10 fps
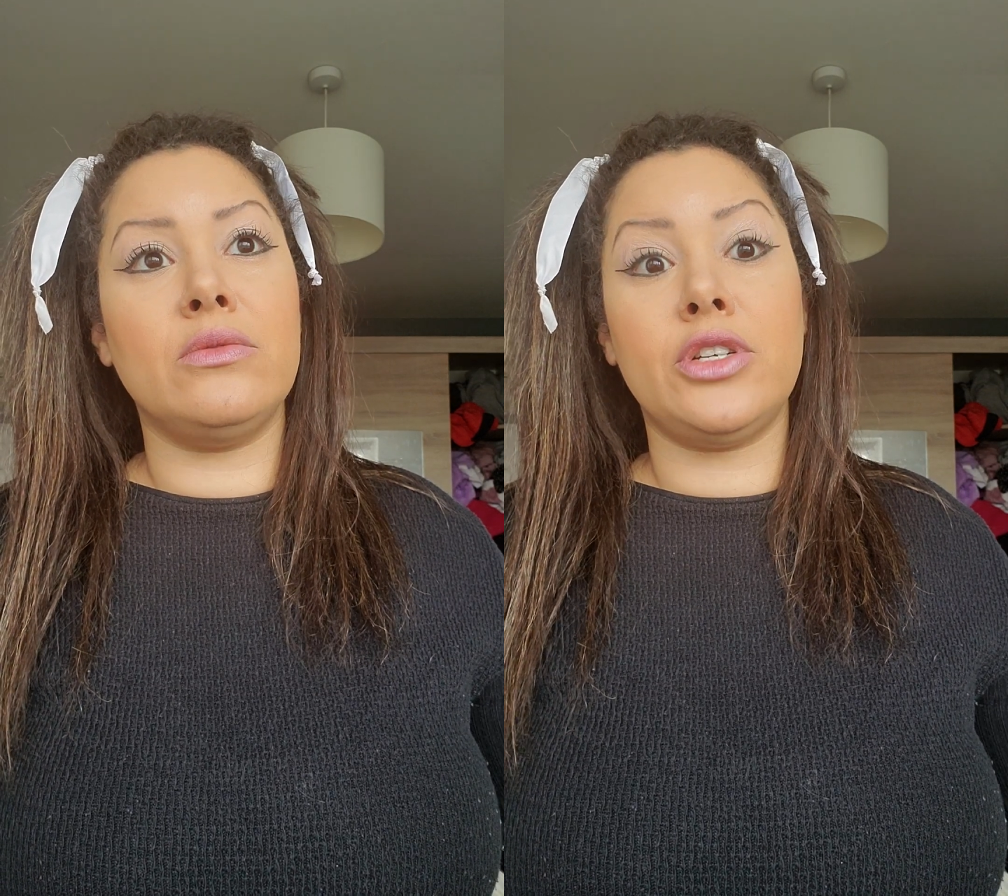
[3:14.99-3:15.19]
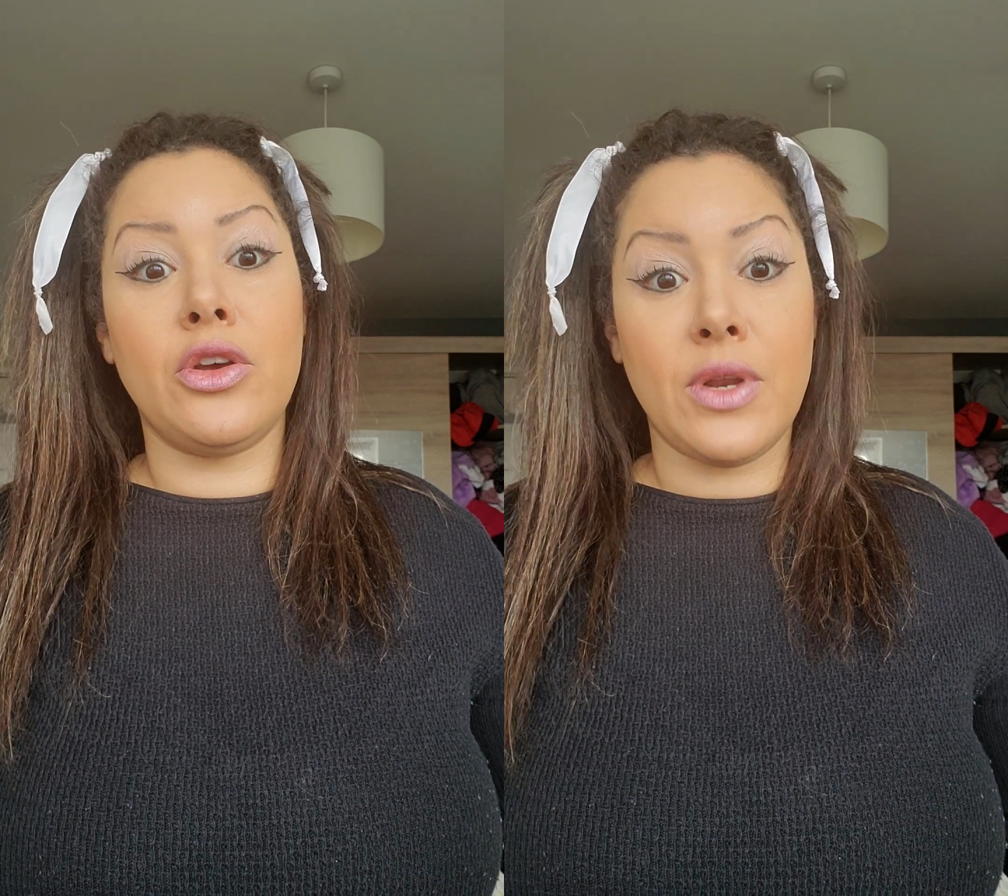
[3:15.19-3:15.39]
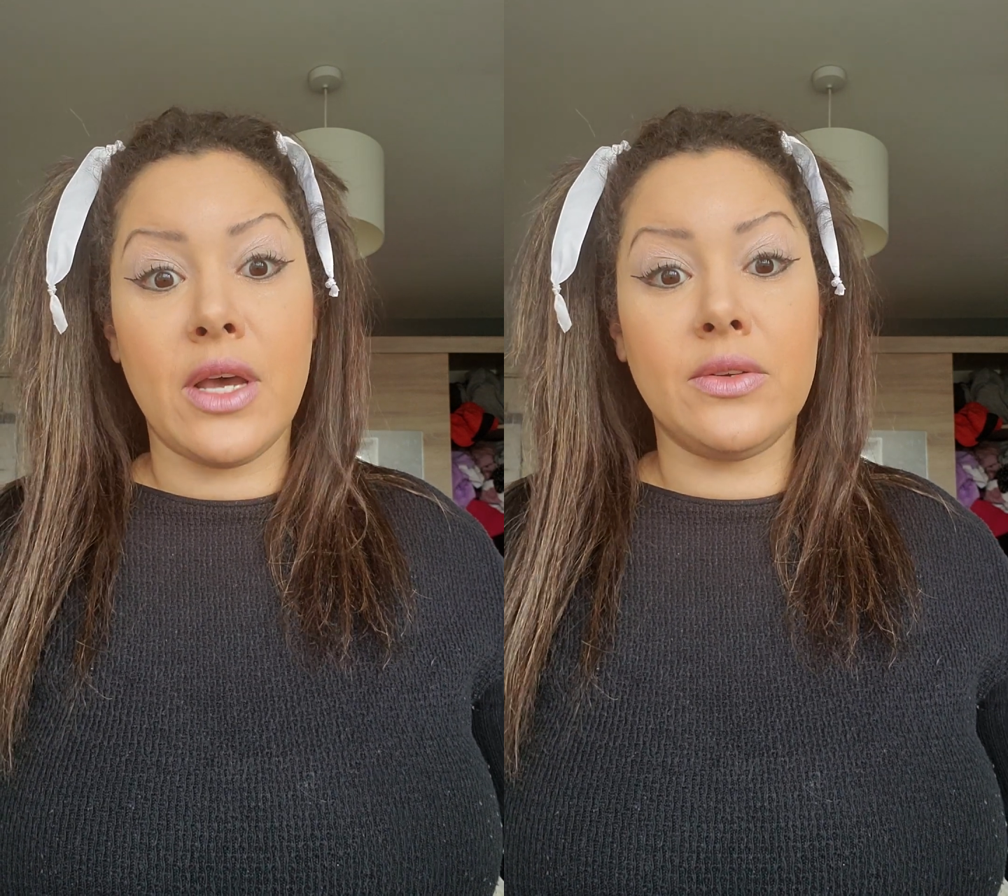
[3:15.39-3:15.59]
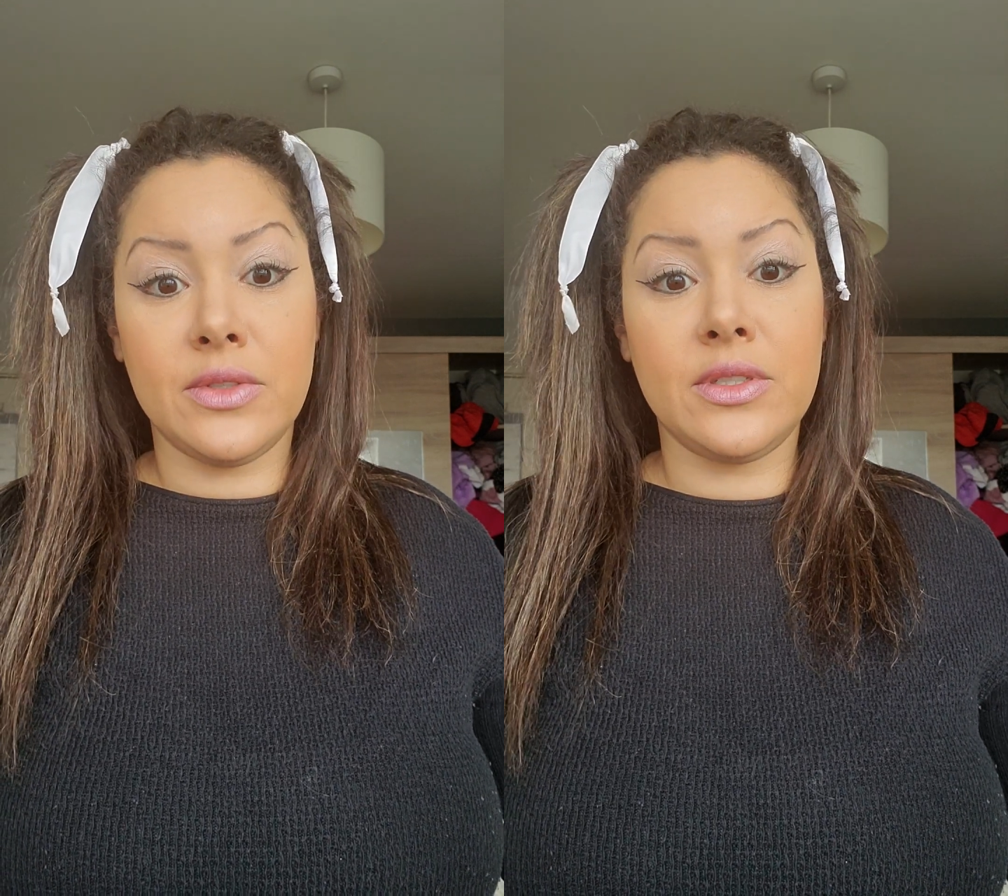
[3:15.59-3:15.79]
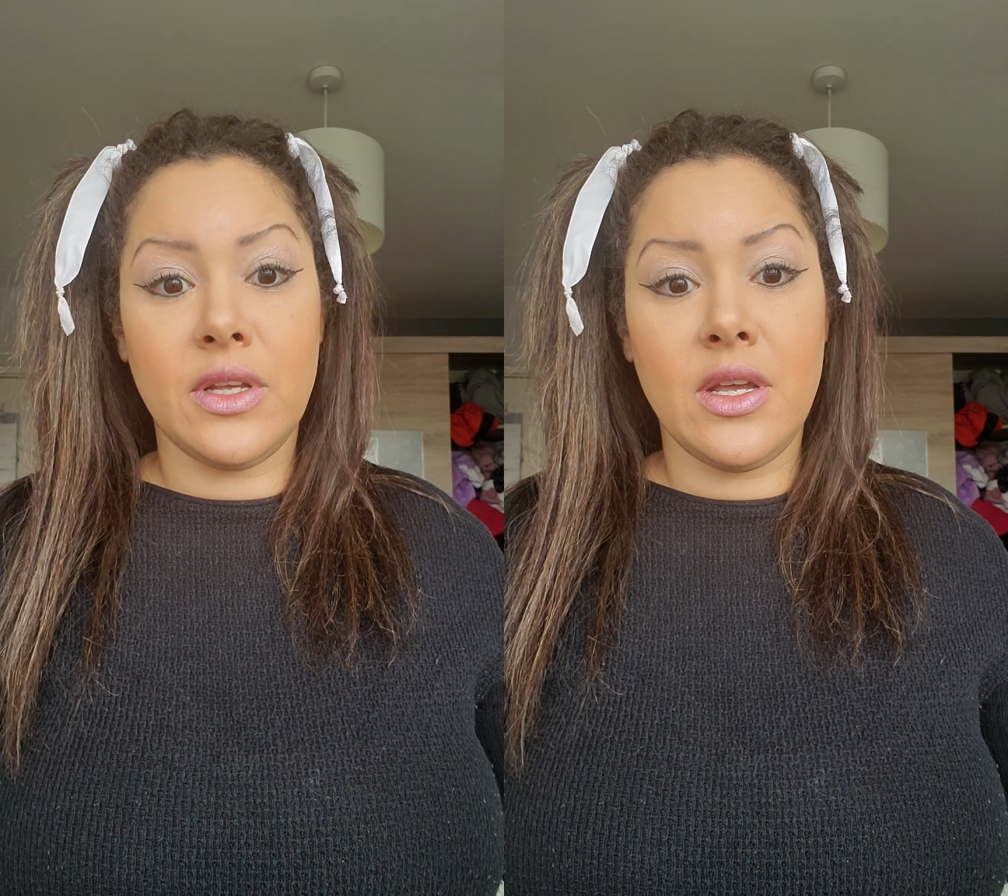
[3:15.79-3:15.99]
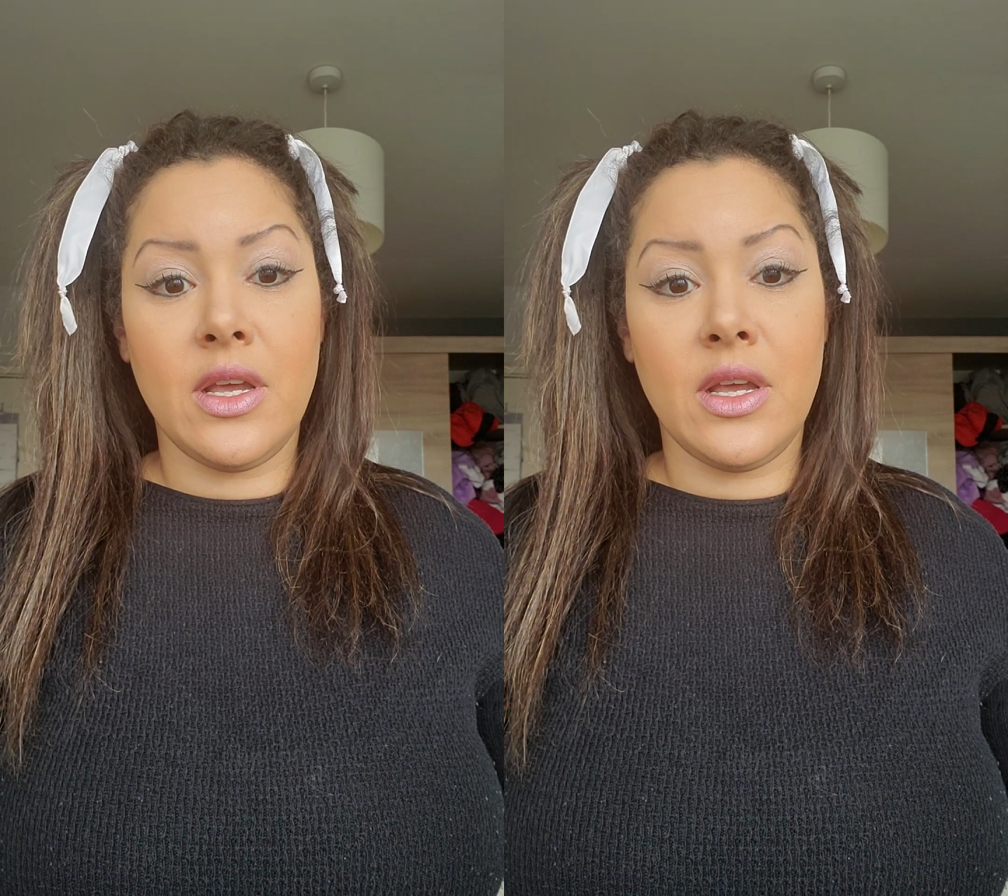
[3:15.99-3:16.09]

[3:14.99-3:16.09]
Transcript: toenails,